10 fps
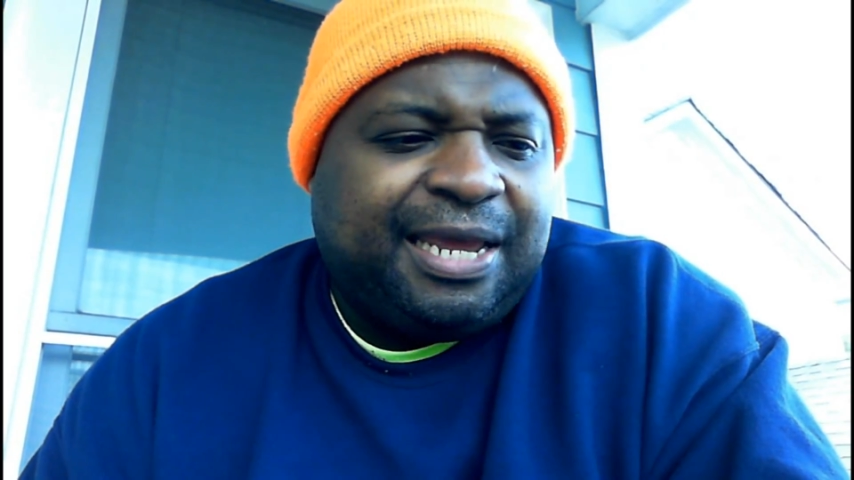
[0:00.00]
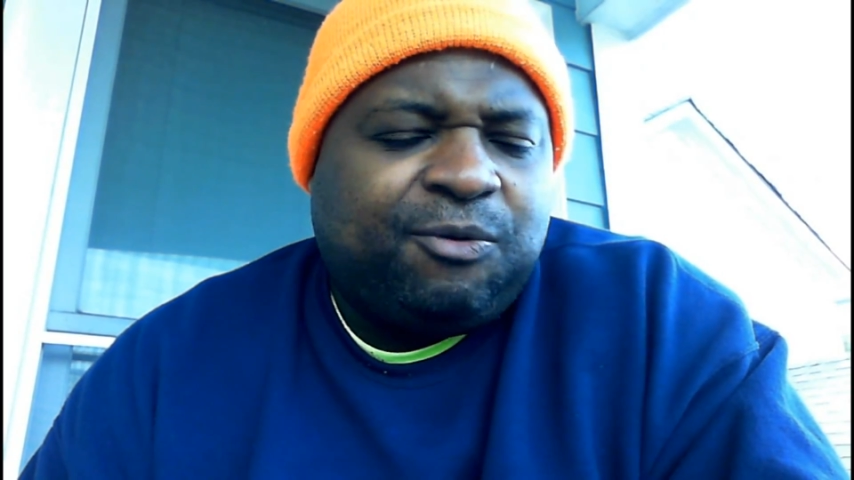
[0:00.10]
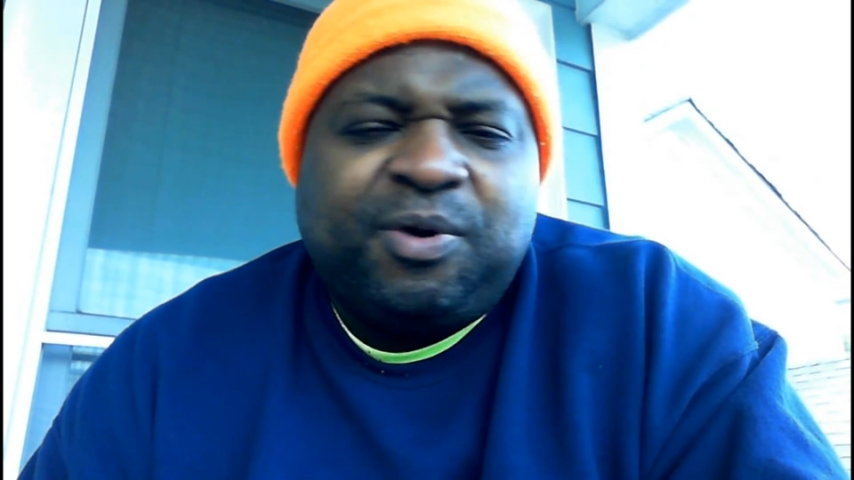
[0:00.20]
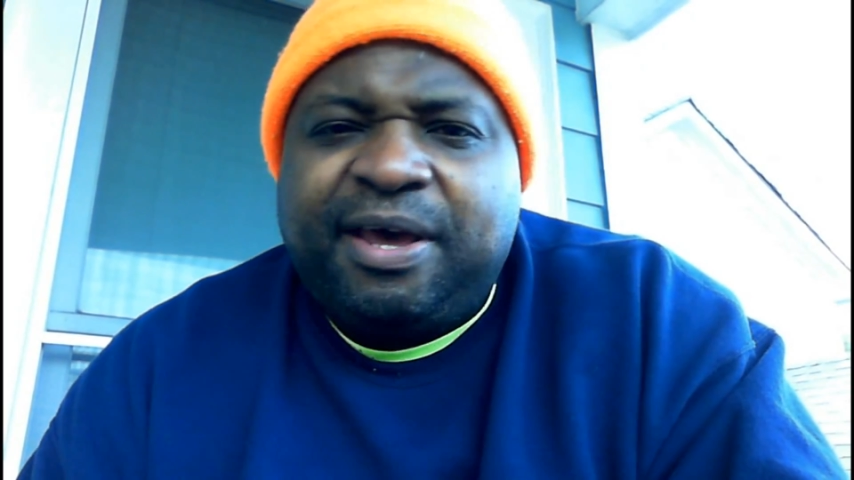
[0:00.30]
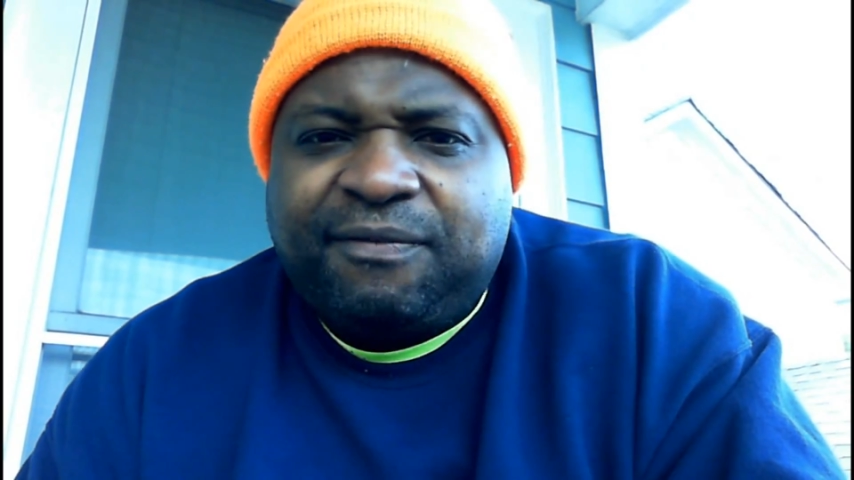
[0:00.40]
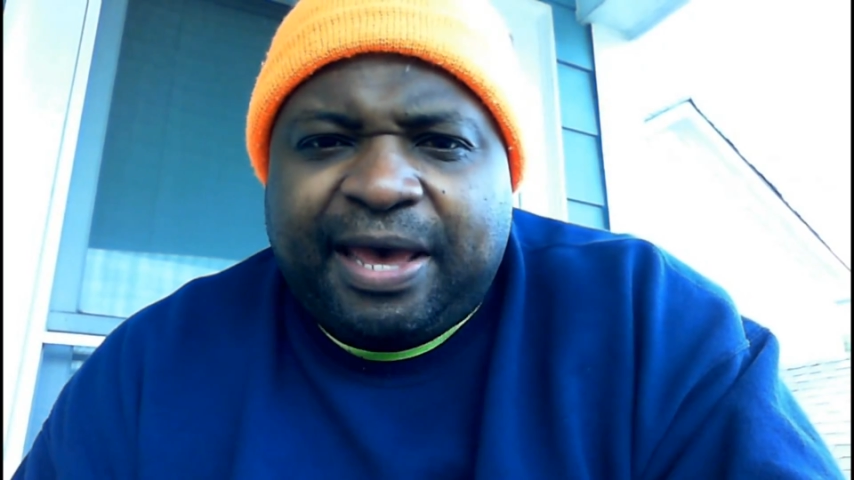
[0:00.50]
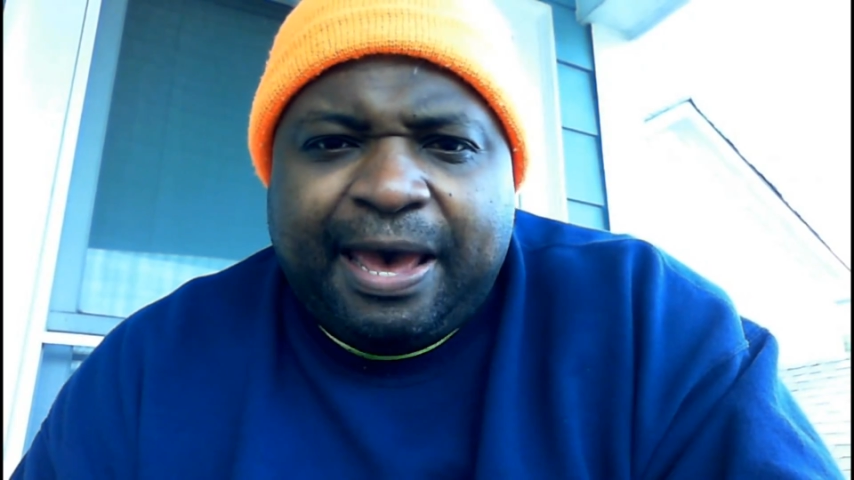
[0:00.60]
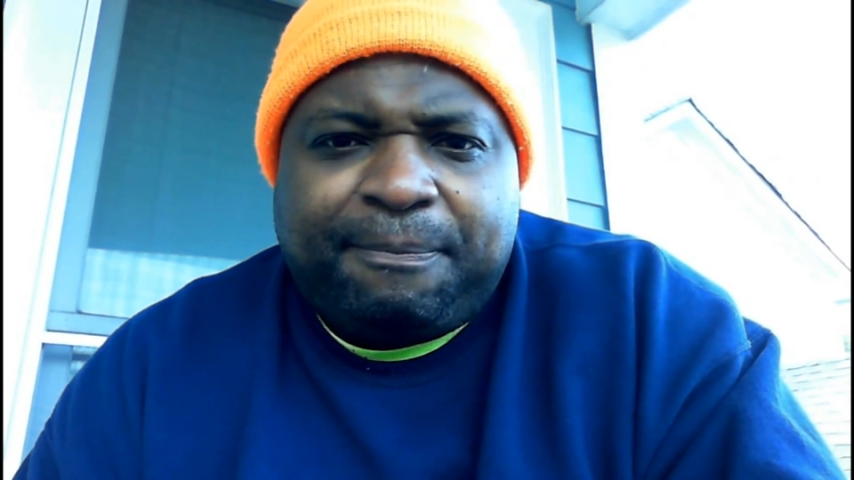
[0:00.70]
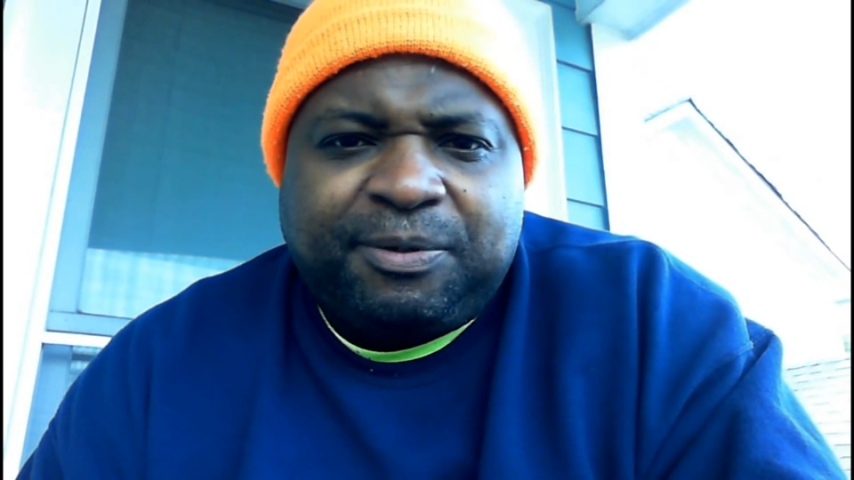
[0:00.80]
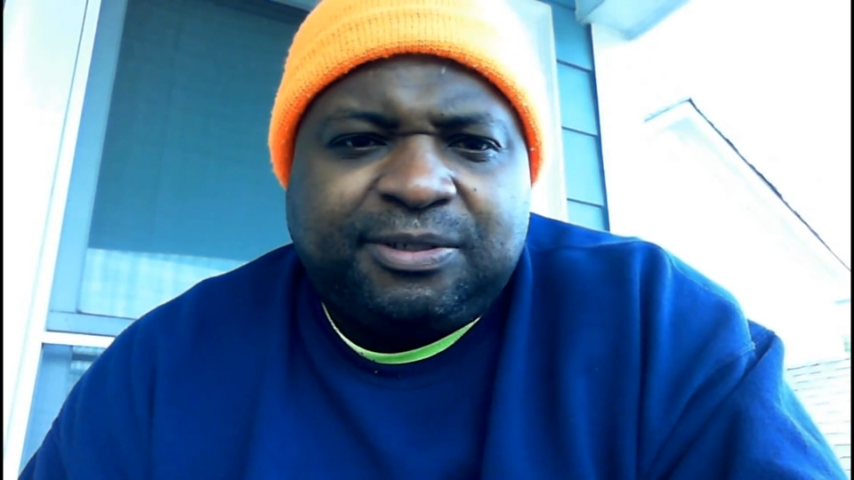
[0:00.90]
like whatever
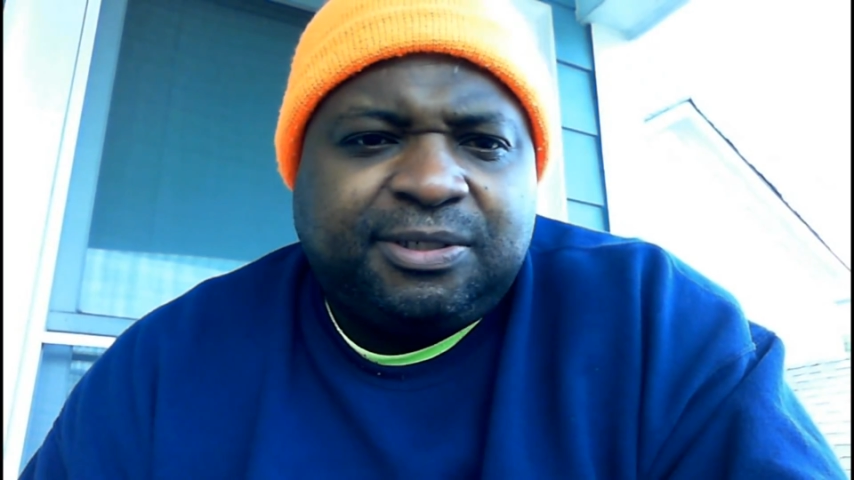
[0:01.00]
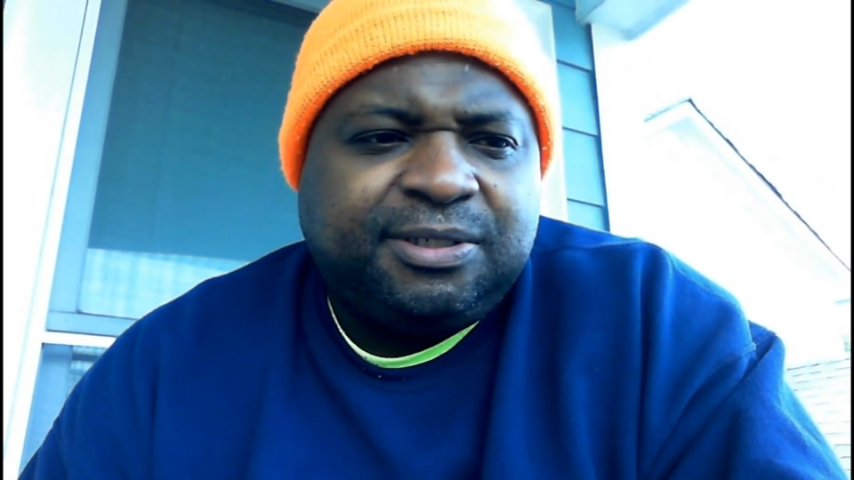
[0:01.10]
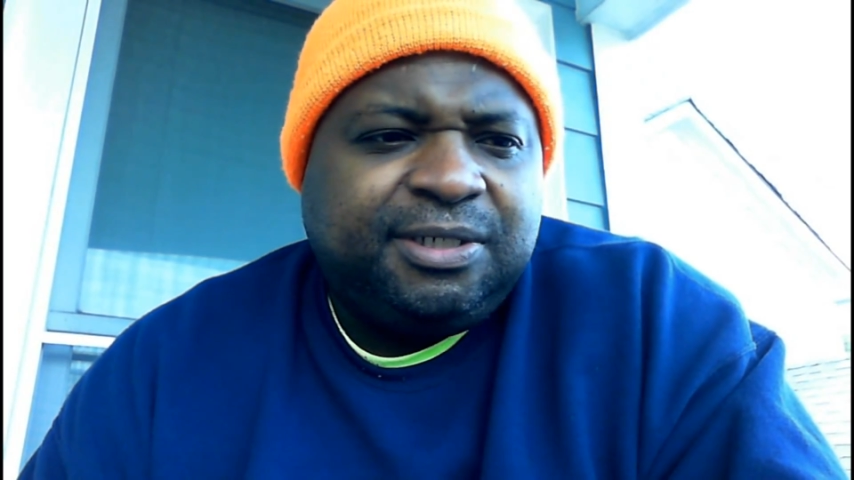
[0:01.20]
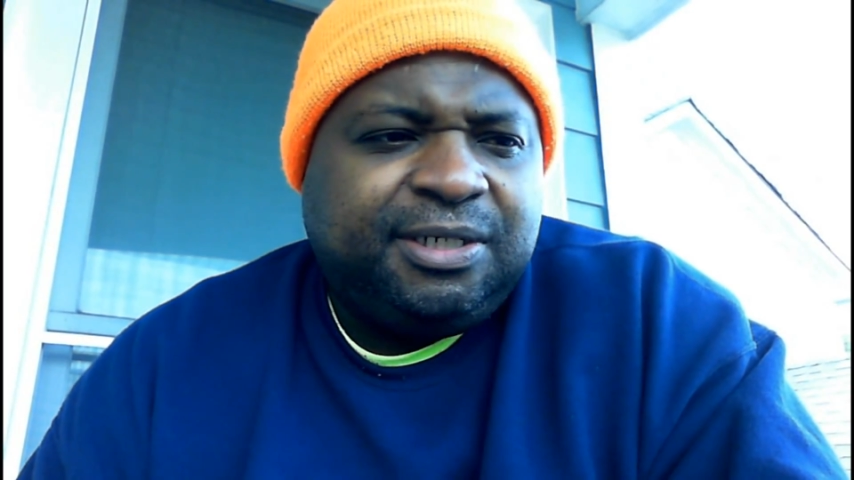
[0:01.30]
happens,